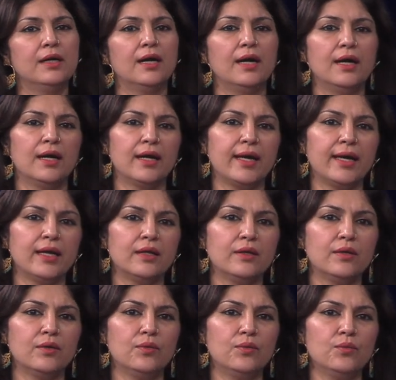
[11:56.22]
uh, and
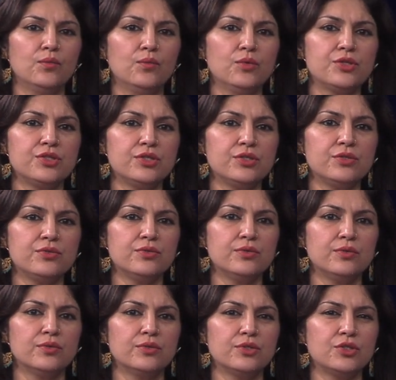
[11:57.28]
would
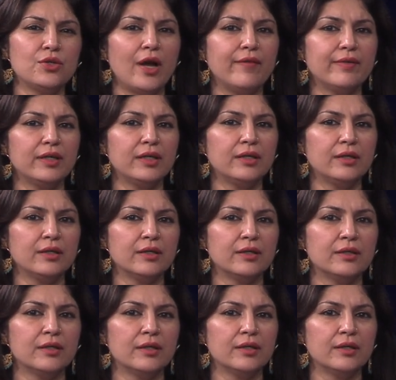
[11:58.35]
you do you have any
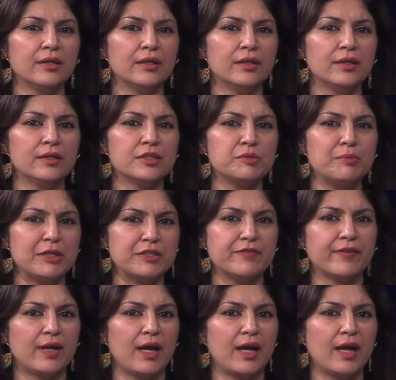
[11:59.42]
uh, specific